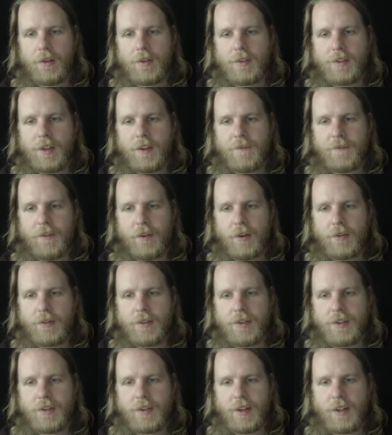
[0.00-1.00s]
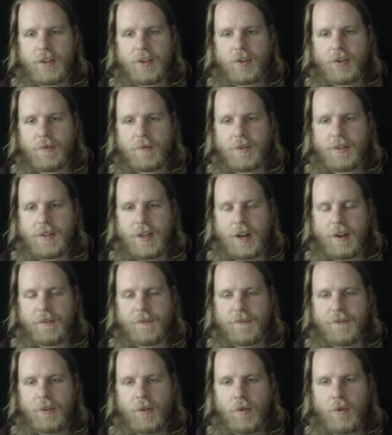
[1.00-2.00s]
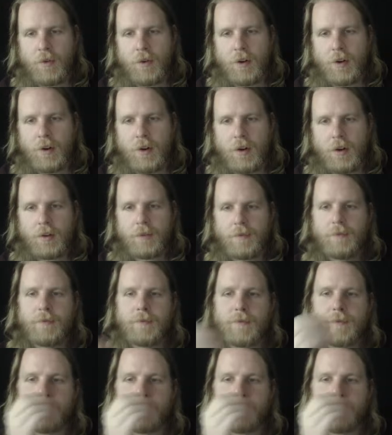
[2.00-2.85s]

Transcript: Zephyros descends from the 2nd floor.